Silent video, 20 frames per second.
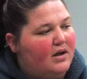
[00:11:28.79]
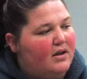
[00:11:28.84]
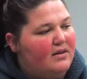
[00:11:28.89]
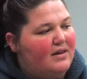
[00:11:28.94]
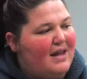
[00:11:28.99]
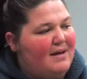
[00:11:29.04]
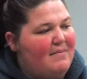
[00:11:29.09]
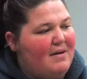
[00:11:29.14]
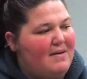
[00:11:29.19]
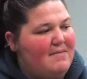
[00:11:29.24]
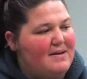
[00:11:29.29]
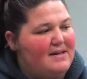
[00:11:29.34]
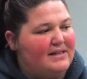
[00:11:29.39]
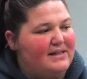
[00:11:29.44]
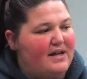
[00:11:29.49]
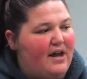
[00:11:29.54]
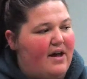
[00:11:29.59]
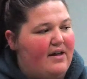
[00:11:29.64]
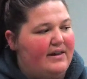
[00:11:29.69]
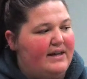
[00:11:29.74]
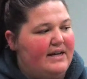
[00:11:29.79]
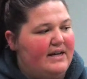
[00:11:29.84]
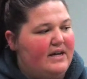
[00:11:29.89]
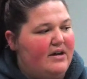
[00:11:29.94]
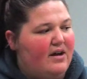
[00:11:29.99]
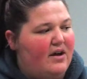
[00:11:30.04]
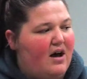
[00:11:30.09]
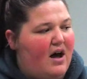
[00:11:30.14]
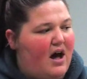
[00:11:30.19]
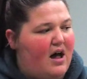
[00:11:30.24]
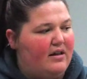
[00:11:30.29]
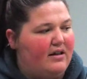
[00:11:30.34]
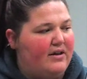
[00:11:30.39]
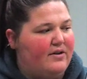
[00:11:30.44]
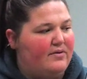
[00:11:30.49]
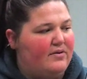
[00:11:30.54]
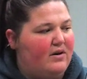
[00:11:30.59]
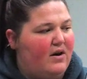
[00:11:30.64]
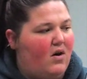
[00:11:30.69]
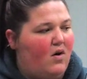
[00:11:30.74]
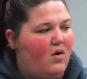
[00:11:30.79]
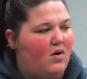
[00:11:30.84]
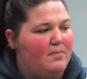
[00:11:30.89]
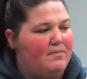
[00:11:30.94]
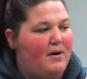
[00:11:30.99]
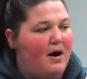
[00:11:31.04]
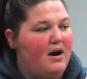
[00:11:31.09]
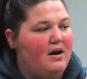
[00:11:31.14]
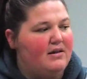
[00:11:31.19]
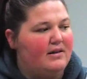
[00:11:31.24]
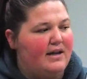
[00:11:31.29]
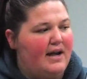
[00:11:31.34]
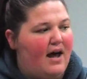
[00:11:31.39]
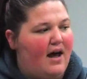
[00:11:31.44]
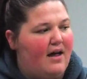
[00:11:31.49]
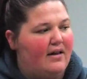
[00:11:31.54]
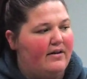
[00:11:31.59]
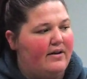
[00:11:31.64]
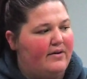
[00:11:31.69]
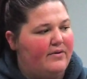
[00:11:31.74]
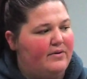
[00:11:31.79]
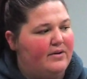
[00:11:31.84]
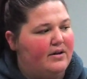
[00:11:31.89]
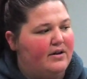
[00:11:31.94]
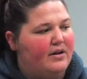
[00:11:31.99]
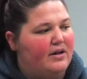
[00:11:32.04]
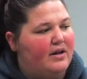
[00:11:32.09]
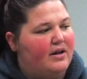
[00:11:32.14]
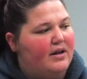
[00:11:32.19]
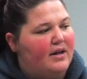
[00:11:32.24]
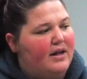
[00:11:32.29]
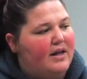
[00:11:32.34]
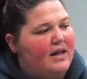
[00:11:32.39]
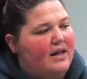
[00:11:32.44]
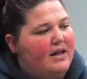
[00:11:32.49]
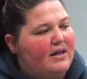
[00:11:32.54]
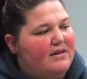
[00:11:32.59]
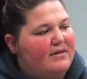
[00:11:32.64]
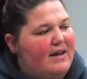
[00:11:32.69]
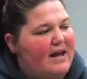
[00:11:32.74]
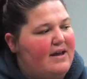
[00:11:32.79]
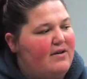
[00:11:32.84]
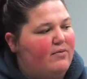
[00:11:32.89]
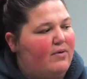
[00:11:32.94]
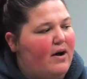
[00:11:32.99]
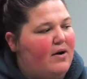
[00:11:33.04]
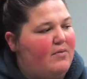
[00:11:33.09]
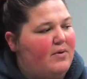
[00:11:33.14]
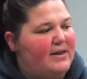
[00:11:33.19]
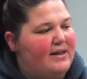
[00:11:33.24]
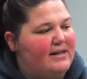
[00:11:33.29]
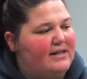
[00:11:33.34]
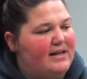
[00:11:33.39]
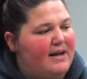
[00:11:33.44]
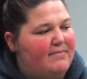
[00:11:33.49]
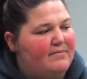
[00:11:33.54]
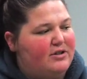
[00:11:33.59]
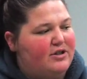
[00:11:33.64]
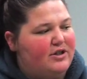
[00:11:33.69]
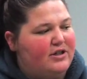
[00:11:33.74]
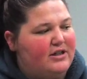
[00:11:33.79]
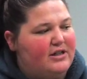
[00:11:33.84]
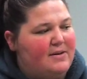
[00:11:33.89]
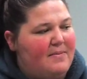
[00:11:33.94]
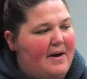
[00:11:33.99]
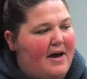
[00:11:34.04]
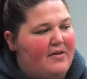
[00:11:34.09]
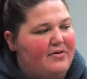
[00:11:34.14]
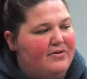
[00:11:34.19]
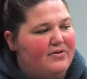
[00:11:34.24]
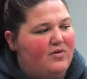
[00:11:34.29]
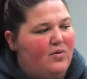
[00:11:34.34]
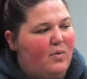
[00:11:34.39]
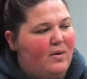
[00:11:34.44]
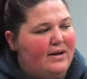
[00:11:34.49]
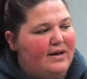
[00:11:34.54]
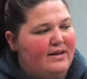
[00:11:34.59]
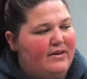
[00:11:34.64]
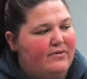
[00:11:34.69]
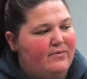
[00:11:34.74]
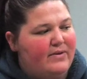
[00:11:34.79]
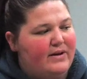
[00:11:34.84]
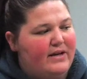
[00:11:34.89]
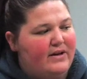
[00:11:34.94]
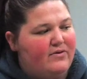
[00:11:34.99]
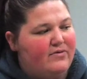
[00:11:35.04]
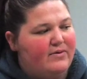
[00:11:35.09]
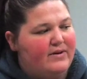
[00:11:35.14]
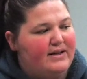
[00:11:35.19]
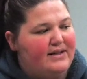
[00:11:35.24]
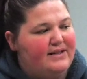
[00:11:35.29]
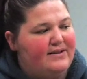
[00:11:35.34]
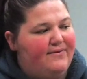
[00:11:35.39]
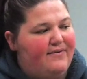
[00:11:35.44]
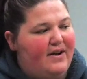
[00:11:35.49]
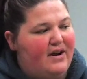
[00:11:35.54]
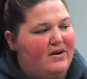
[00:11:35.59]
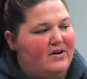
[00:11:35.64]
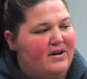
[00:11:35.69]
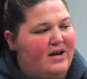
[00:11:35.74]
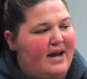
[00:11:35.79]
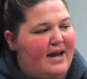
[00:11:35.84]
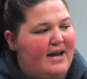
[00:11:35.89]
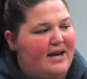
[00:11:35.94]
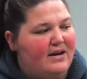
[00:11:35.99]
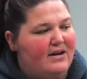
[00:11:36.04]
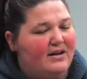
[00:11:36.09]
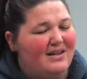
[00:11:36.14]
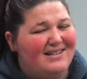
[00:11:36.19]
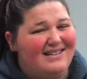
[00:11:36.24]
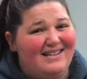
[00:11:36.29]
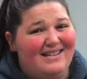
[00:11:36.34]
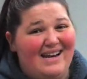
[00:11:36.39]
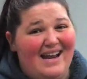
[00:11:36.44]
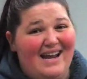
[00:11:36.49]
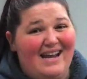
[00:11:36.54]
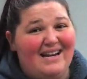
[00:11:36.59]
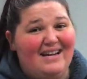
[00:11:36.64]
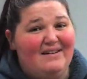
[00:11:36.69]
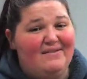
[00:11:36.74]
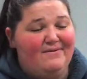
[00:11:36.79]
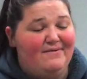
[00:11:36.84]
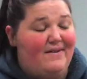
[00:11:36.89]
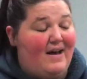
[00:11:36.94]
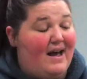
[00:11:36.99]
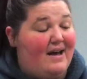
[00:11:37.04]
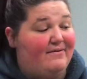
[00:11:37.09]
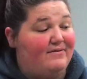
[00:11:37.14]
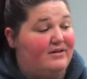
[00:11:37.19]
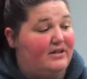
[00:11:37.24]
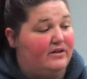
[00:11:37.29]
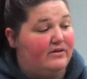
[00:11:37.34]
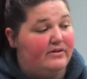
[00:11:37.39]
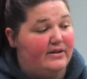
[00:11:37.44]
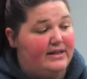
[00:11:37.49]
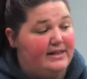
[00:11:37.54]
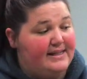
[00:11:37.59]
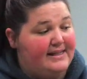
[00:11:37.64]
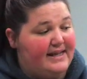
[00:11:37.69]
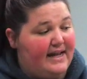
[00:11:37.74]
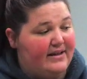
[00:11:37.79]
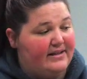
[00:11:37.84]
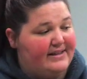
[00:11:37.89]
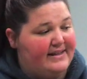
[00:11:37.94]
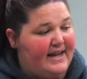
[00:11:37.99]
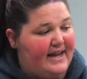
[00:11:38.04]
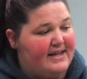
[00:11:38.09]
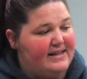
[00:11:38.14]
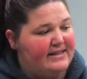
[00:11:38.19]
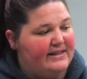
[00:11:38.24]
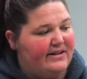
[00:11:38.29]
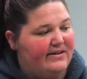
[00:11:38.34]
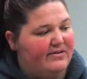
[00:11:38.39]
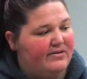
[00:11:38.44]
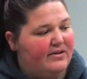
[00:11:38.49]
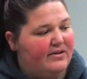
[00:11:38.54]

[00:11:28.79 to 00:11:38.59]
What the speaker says: They may be solid, hollow, or partly hollow. They grow when the temperature is about 23 degrees Fahrenheit, negative 5 degrees Celsius.